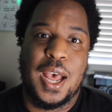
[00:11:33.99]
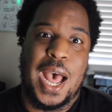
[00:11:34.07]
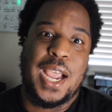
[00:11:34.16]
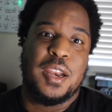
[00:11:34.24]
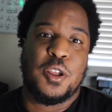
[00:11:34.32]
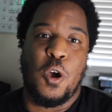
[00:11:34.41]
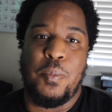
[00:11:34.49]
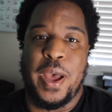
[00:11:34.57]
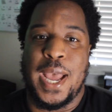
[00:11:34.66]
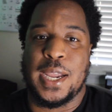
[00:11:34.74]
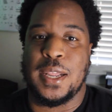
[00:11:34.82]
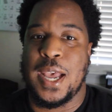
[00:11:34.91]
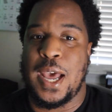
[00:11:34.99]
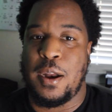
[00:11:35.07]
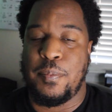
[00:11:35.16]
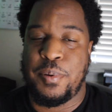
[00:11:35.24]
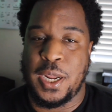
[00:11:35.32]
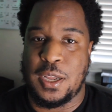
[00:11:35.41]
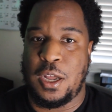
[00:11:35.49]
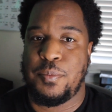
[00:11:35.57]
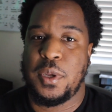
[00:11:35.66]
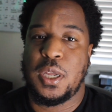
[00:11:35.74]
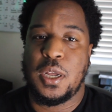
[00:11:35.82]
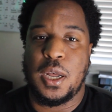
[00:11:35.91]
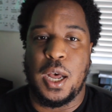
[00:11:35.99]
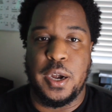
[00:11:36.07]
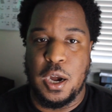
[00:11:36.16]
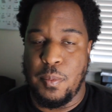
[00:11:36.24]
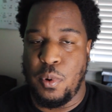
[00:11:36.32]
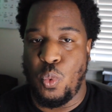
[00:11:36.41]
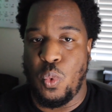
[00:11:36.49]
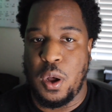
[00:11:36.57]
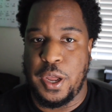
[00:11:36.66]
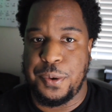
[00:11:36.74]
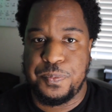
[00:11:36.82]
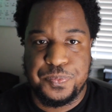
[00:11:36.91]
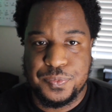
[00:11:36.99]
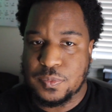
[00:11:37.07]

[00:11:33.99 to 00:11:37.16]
I could go back and kind of pick up a number one